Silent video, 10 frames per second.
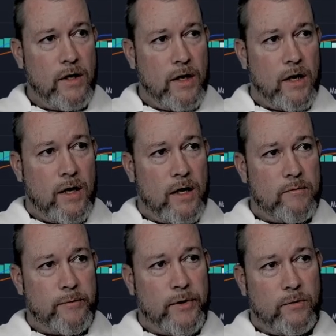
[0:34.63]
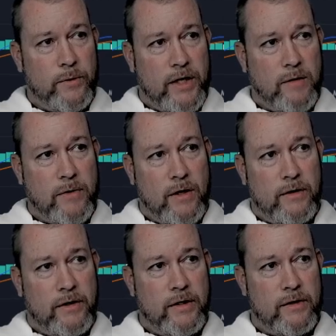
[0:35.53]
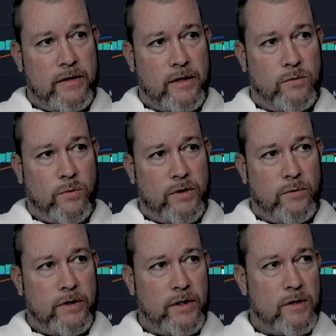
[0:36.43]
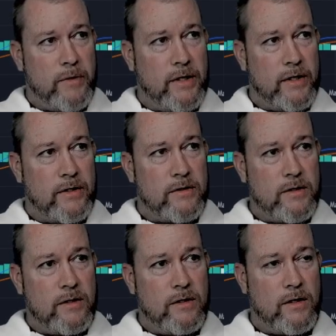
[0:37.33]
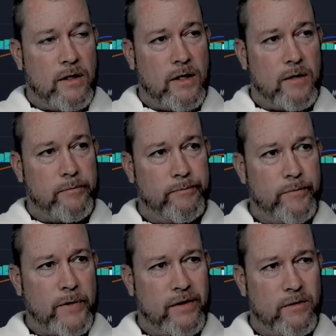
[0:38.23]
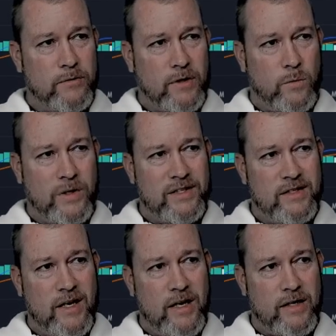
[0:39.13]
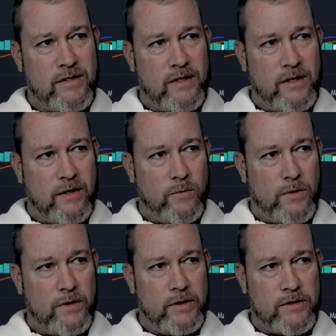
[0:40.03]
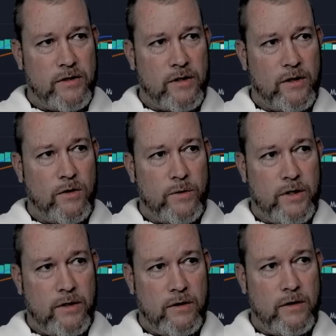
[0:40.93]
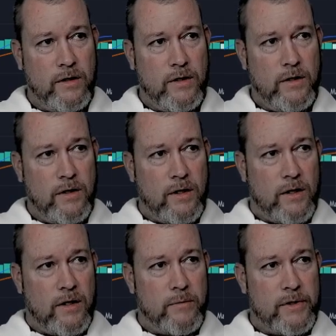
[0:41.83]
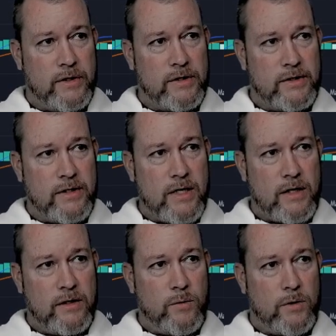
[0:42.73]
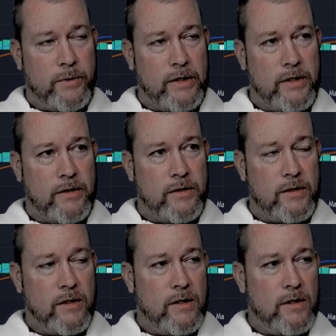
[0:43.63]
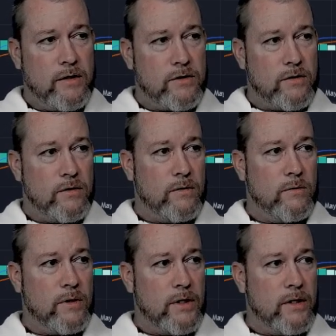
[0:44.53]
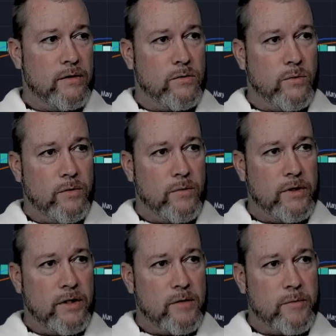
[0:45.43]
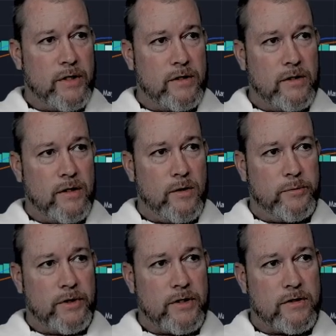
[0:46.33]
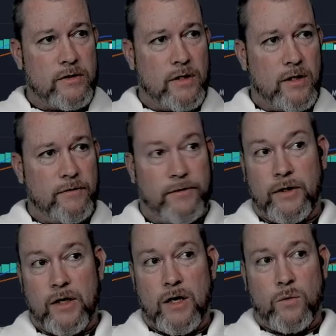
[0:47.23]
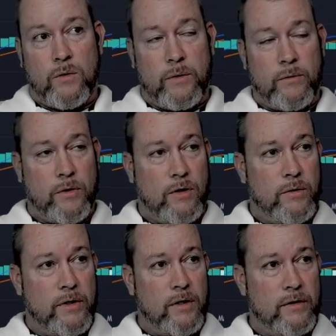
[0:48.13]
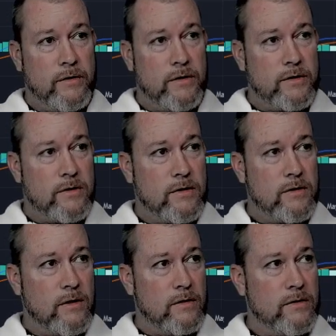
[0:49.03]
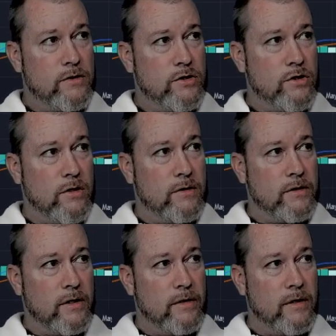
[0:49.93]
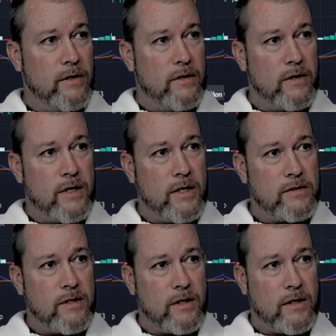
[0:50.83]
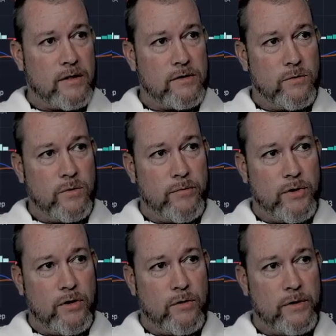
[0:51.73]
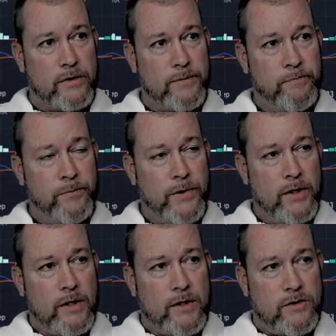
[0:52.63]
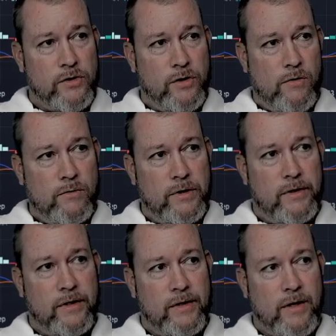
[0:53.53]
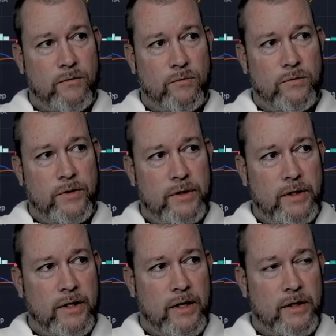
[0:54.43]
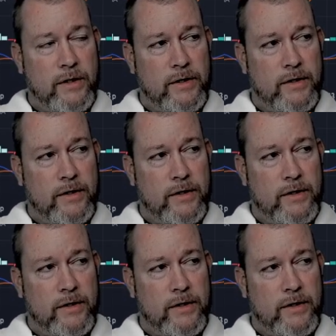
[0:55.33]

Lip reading: But we came down and hit that 21 EMA nicely. I think it was like Wednesday I said that we're at least going to go here, and that's exactly where we landed. So the 21 EMA helped us figured out where we were going on this chart, and then the NASDAQ actually went below it. So the only thing that really kind of